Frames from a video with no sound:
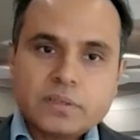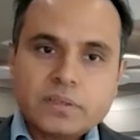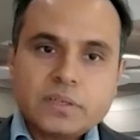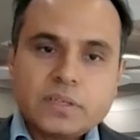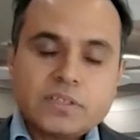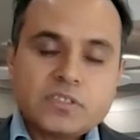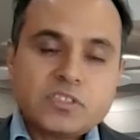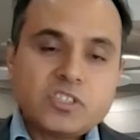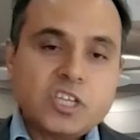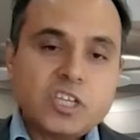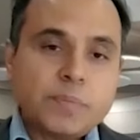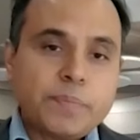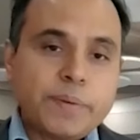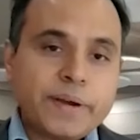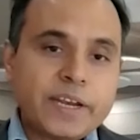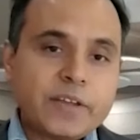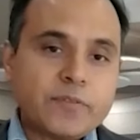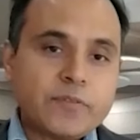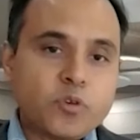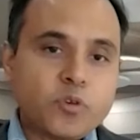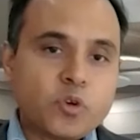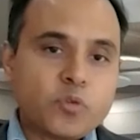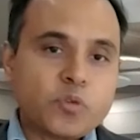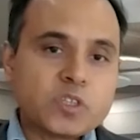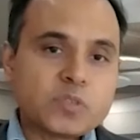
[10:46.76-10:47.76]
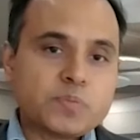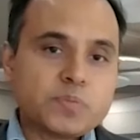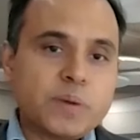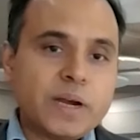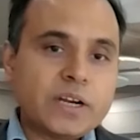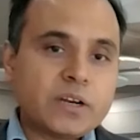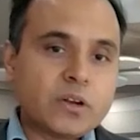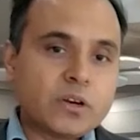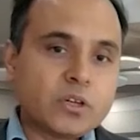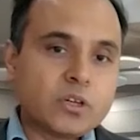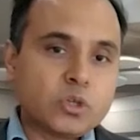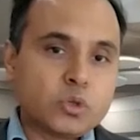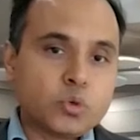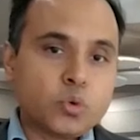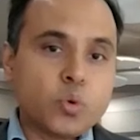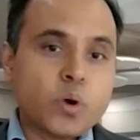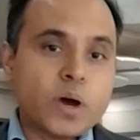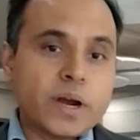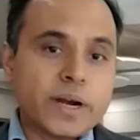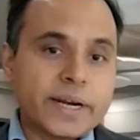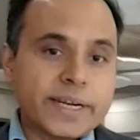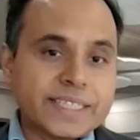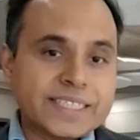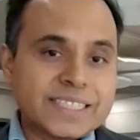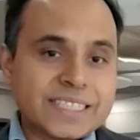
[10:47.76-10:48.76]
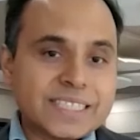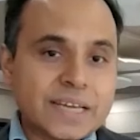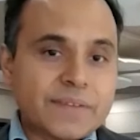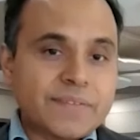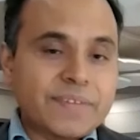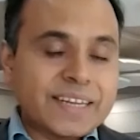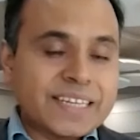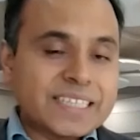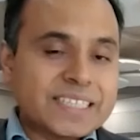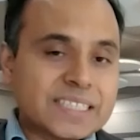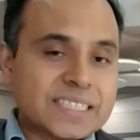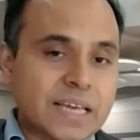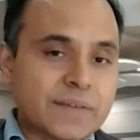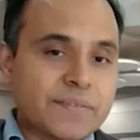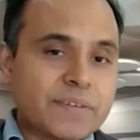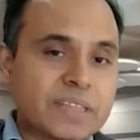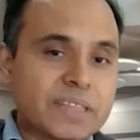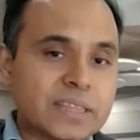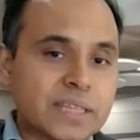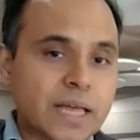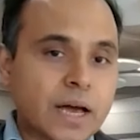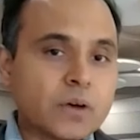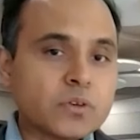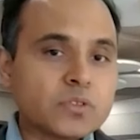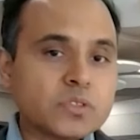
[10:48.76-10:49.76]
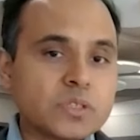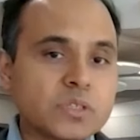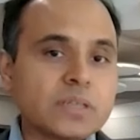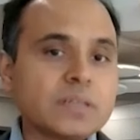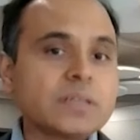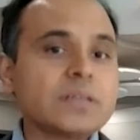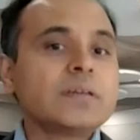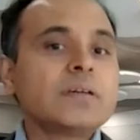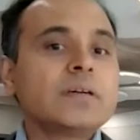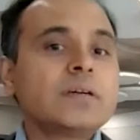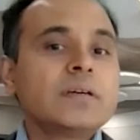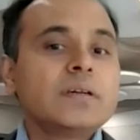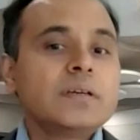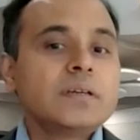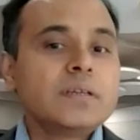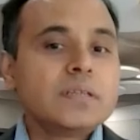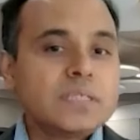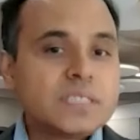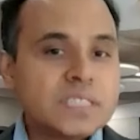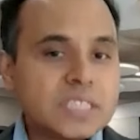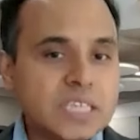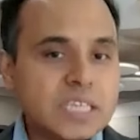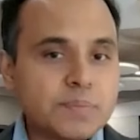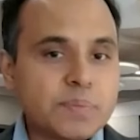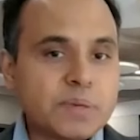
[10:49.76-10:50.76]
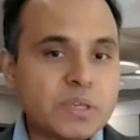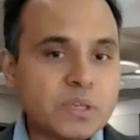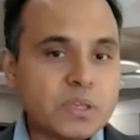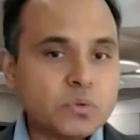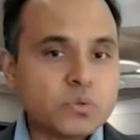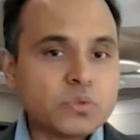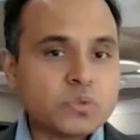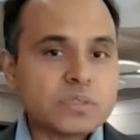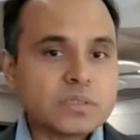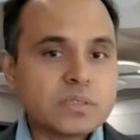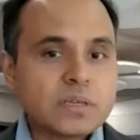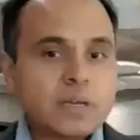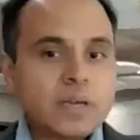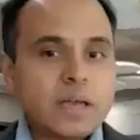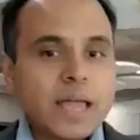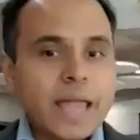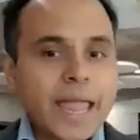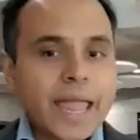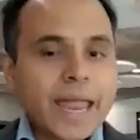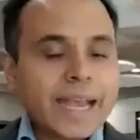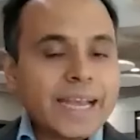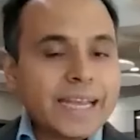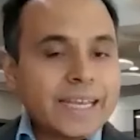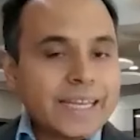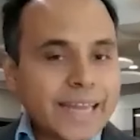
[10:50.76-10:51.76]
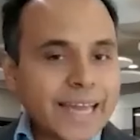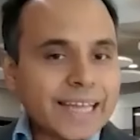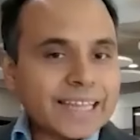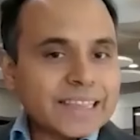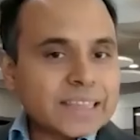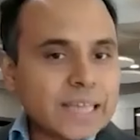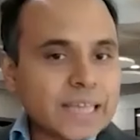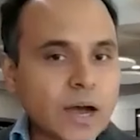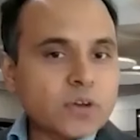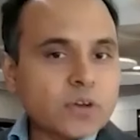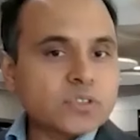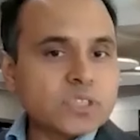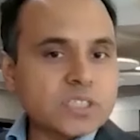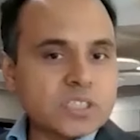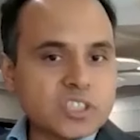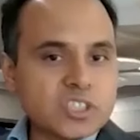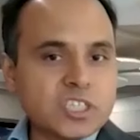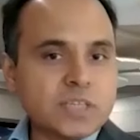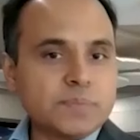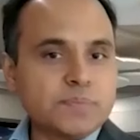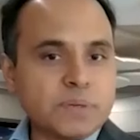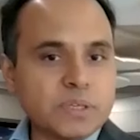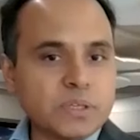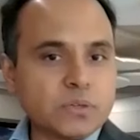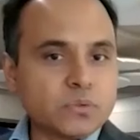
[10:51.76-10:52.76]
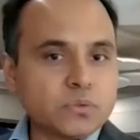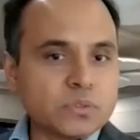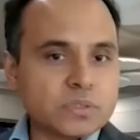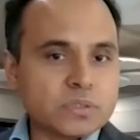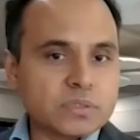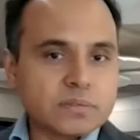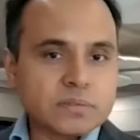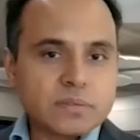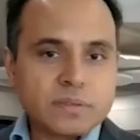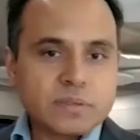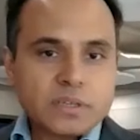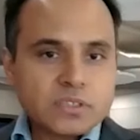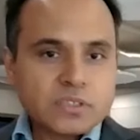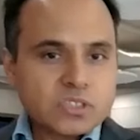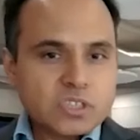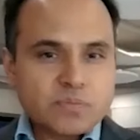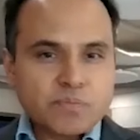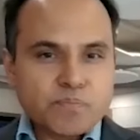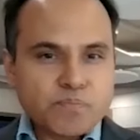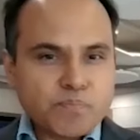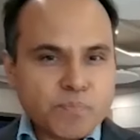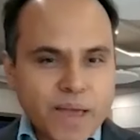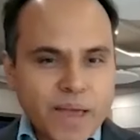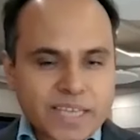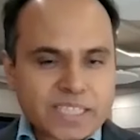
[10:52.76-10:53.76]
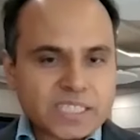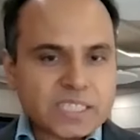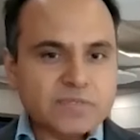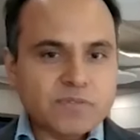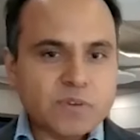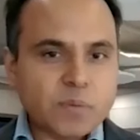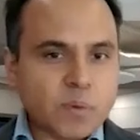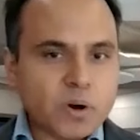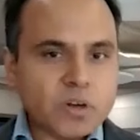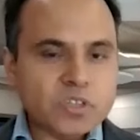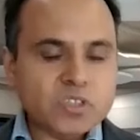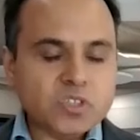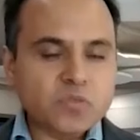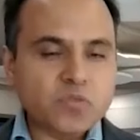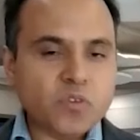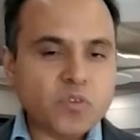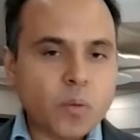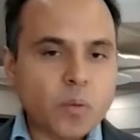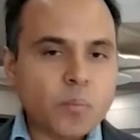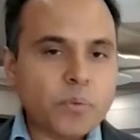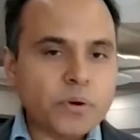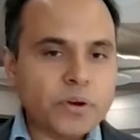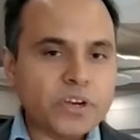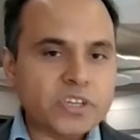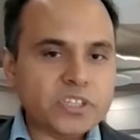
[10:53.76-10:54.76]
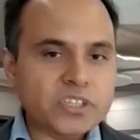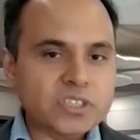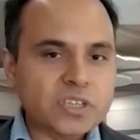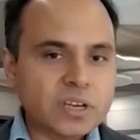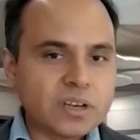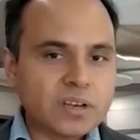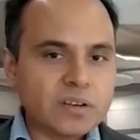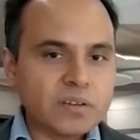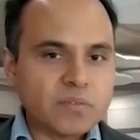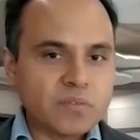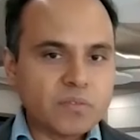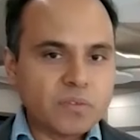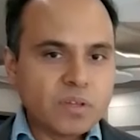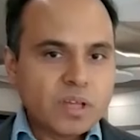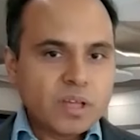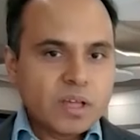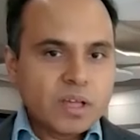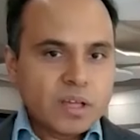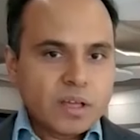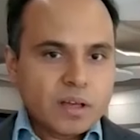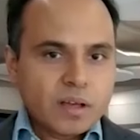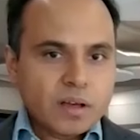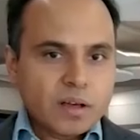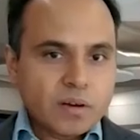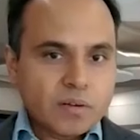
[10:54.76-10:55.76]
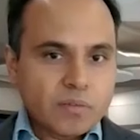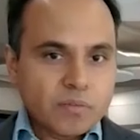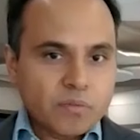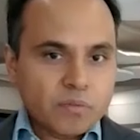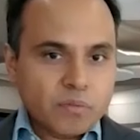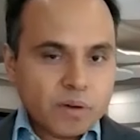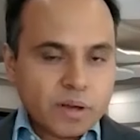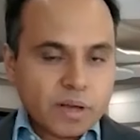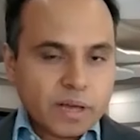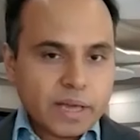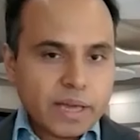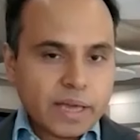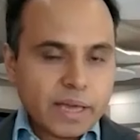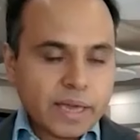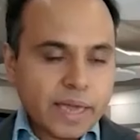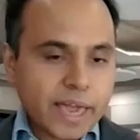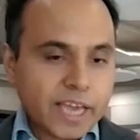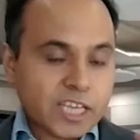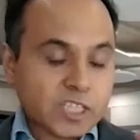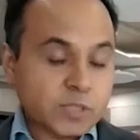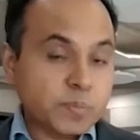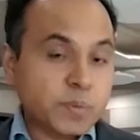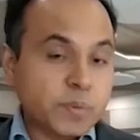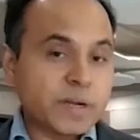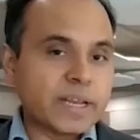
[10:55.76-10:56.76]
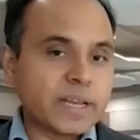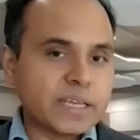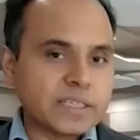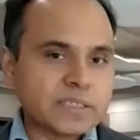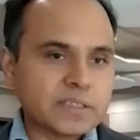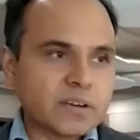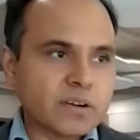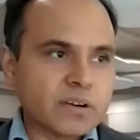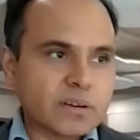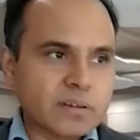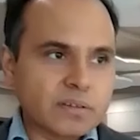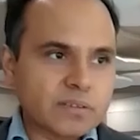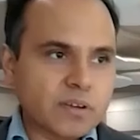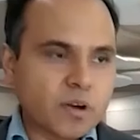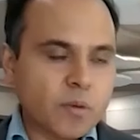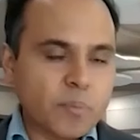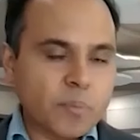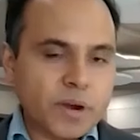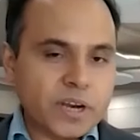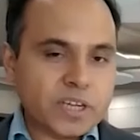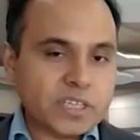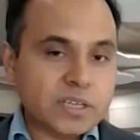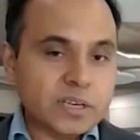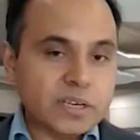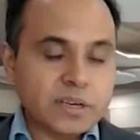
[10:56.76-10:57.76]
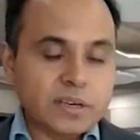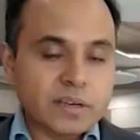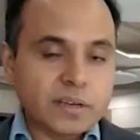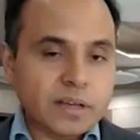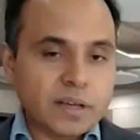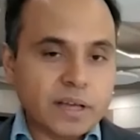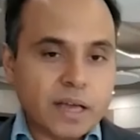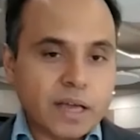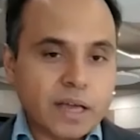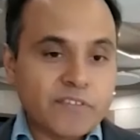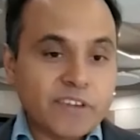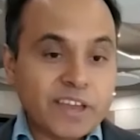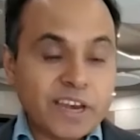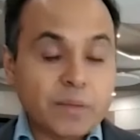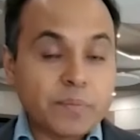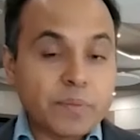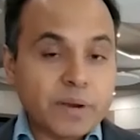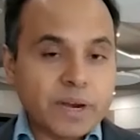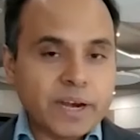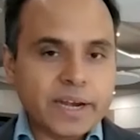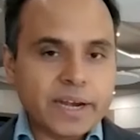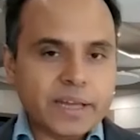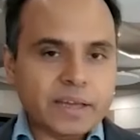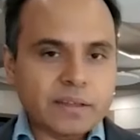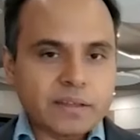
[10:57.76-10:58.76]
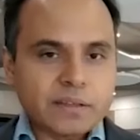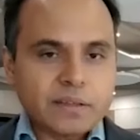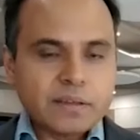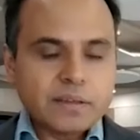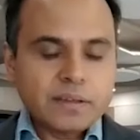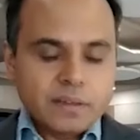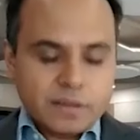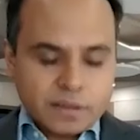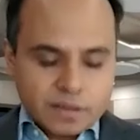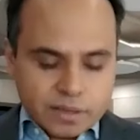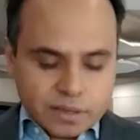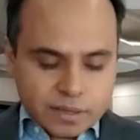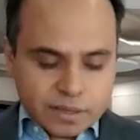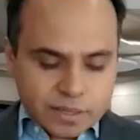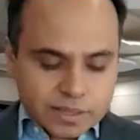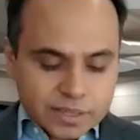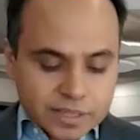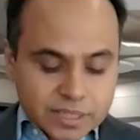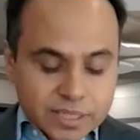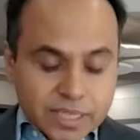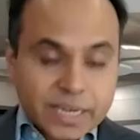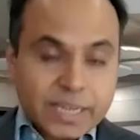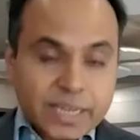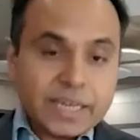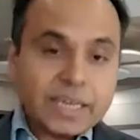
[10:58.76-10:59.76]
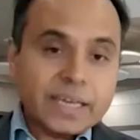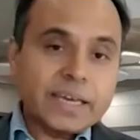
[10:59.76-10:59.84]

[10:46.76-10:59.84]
gpt-4 was built on 277000 cpus and 10000 gpus so massive amounts of computational uh, expertise or computational uh, availability. Three